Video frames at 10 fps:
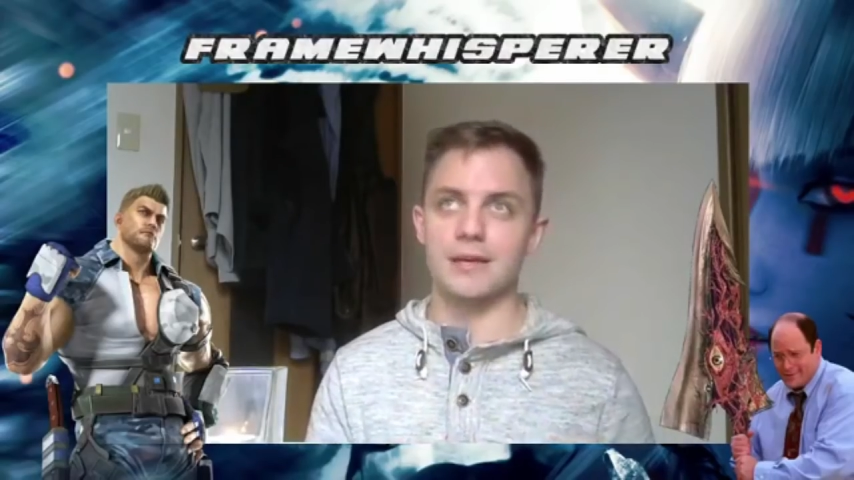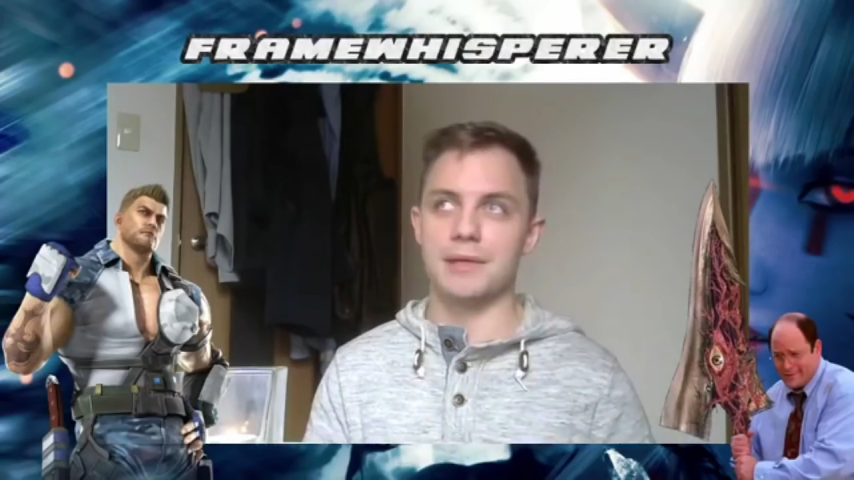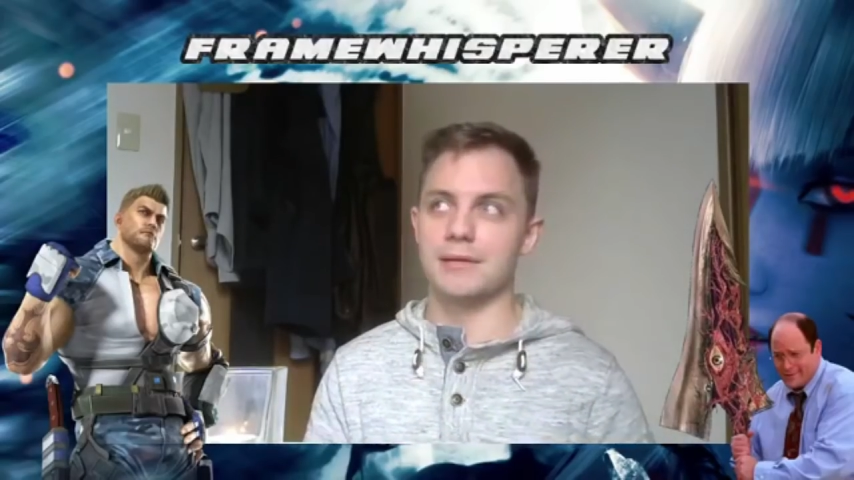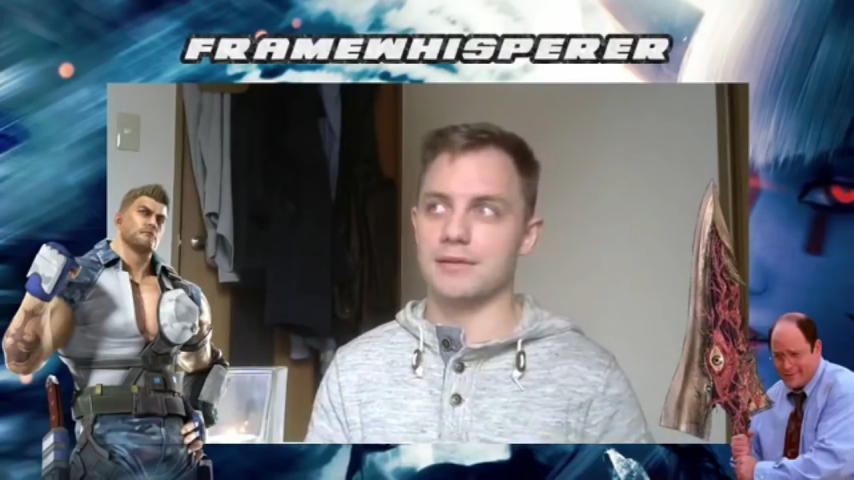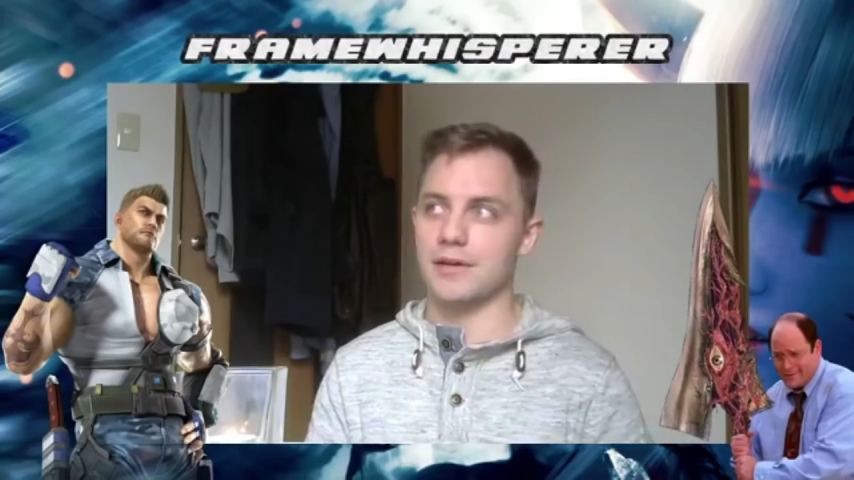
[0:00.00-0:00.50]
I
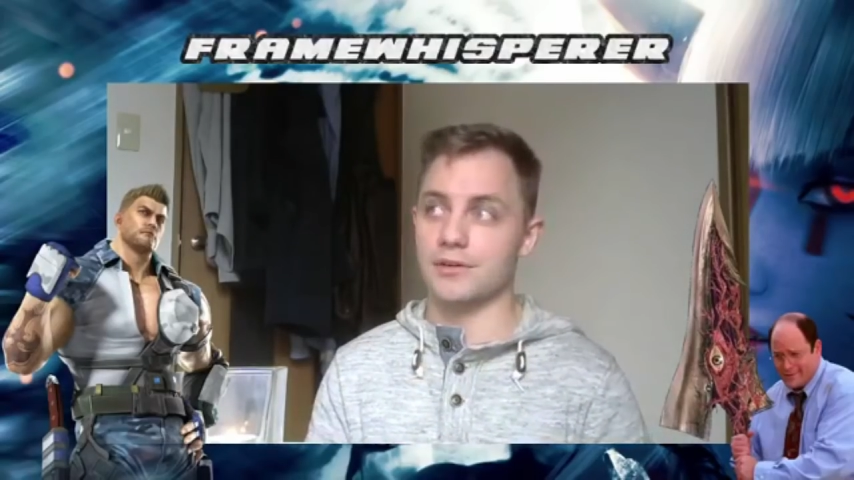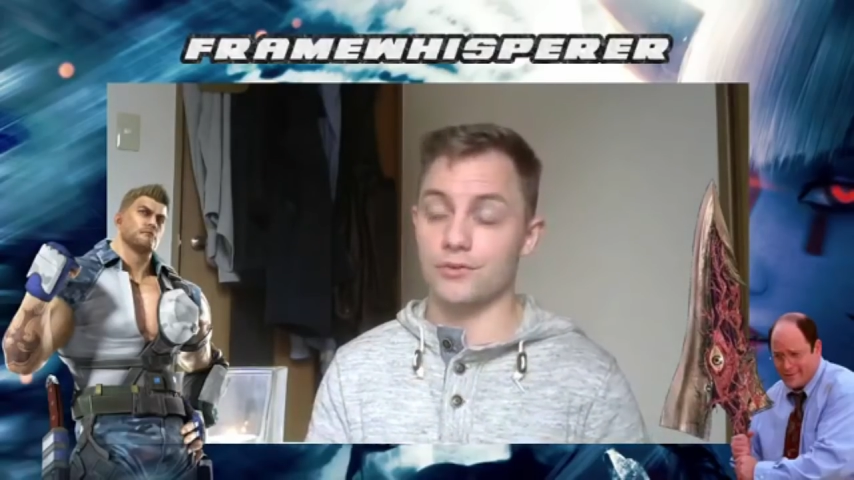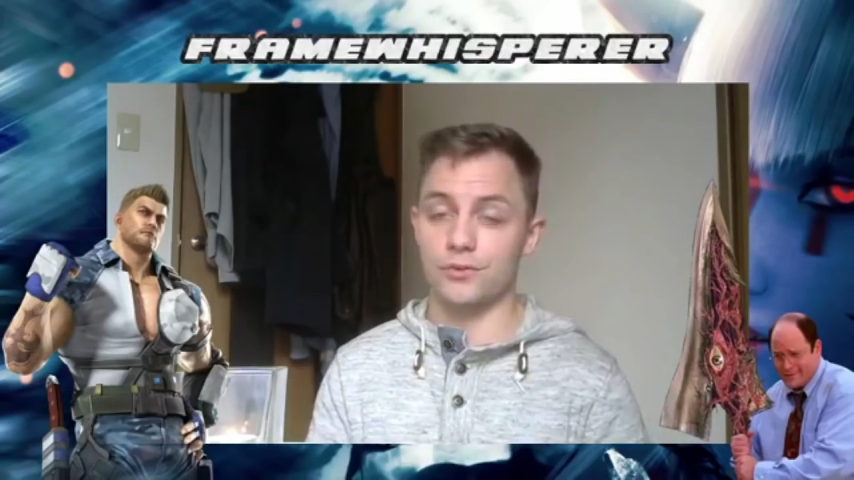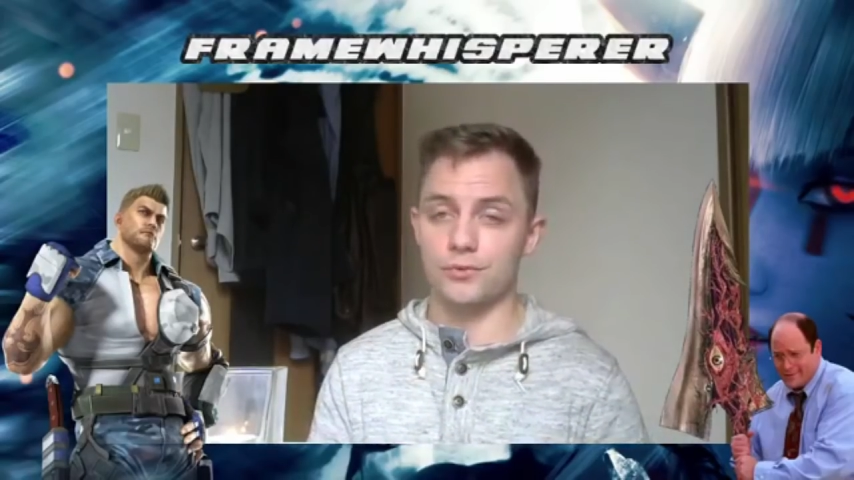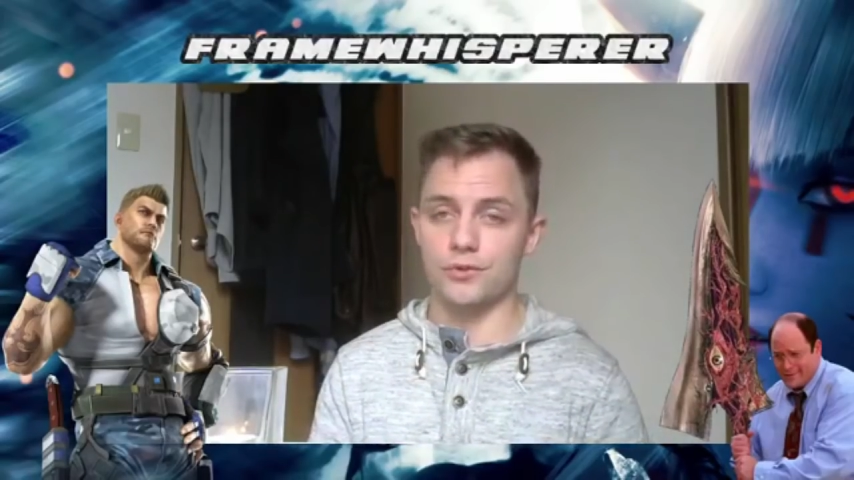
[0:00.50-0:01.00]
mean,
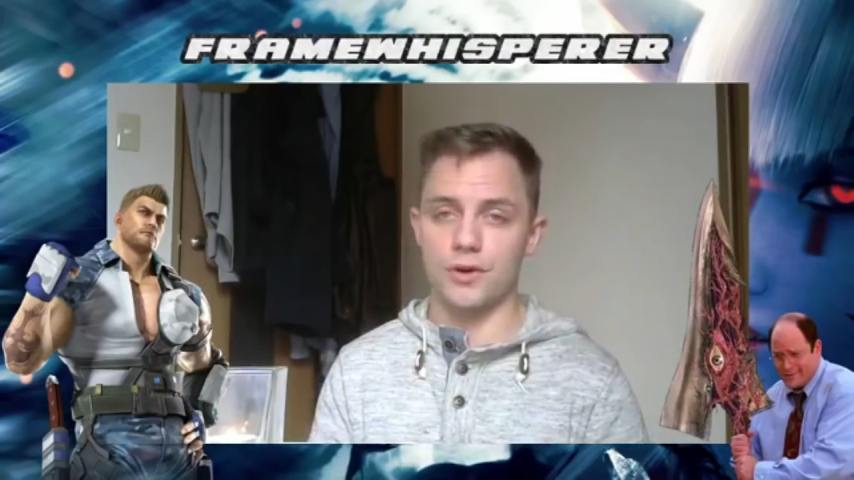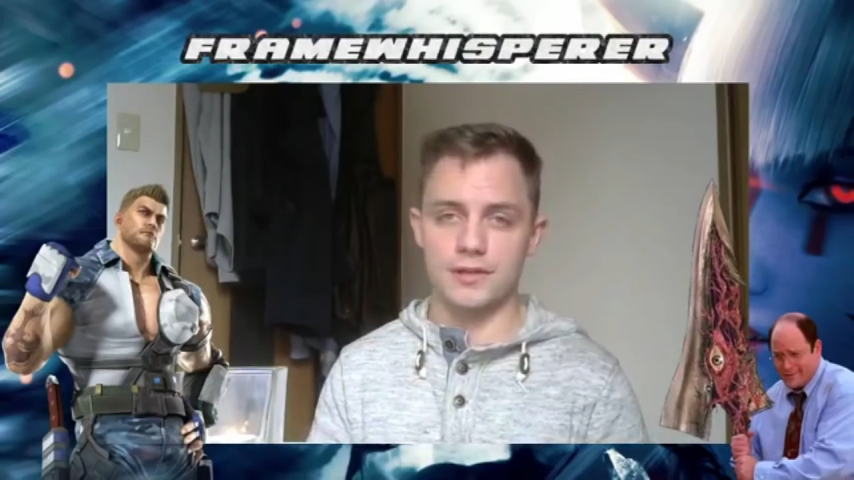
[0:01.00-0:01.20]
characters who saw